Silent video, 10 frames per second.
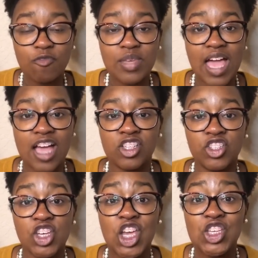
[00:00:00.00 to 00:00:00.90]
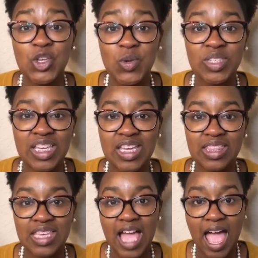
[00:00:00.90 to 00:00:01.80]
of me actually
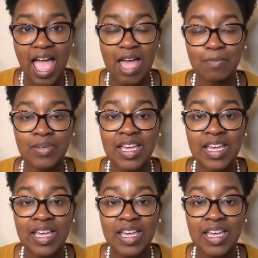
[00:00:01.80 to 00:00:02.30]
using the app